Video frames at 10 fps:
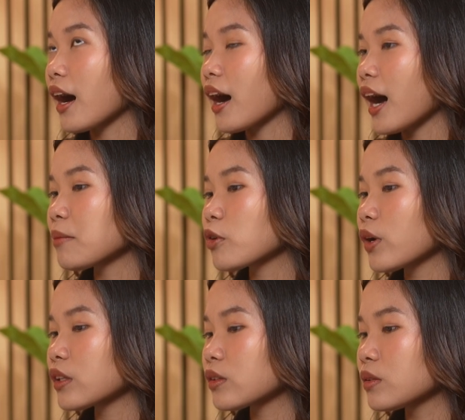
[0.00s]
I'm
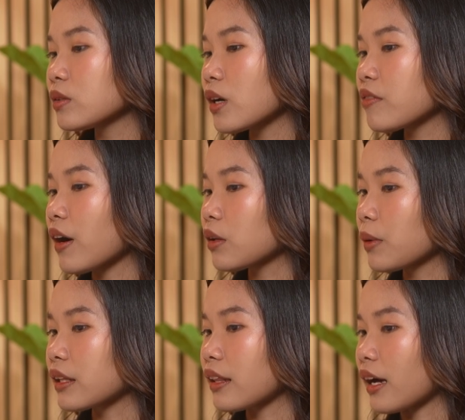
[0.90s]
going to
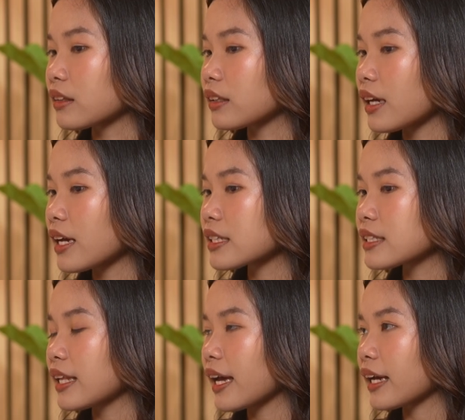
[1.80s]
evaluate that, it's
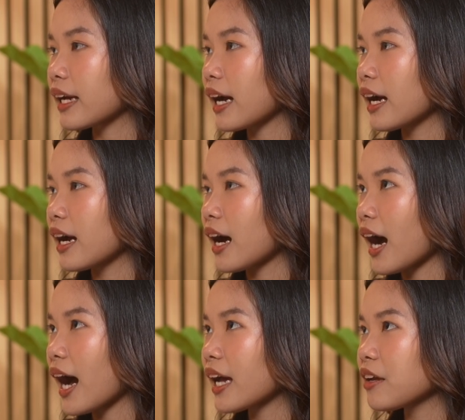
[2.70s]
like
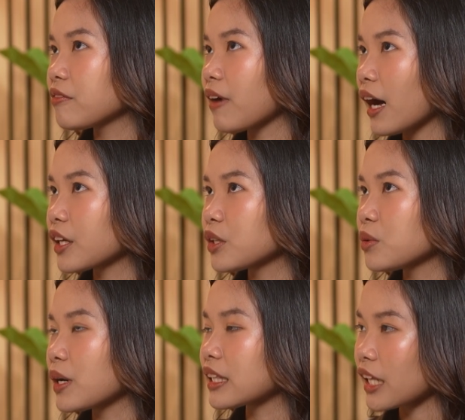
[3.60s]
I
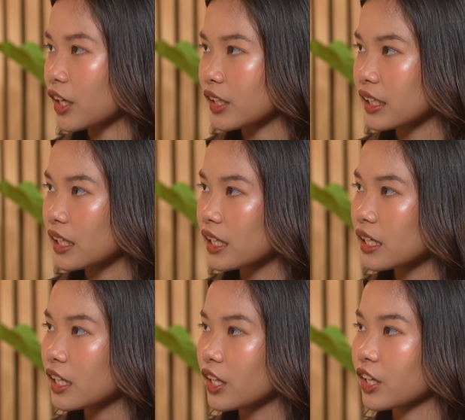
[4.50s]
value integrity,
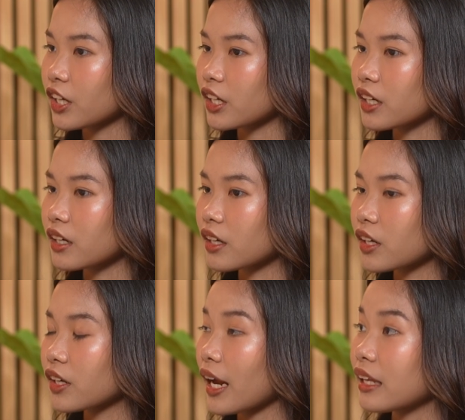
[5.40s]
their
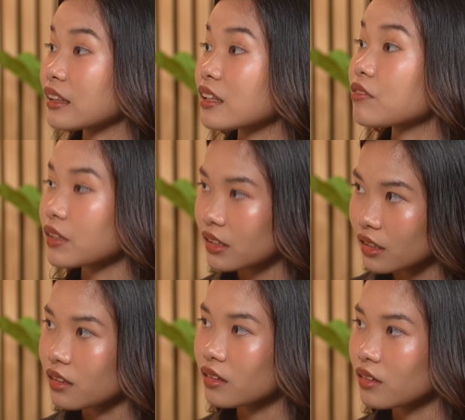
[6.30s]

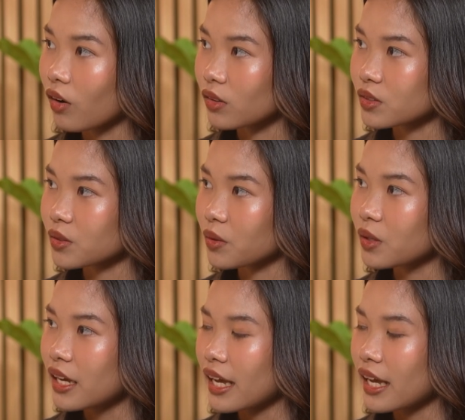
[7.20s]
creativity also.